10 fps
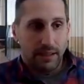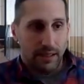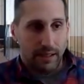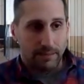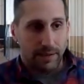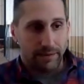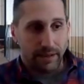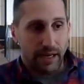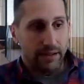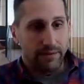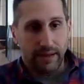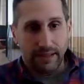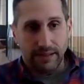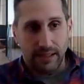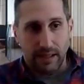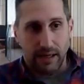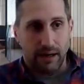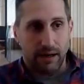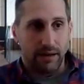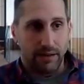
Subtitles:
if you're not investing there,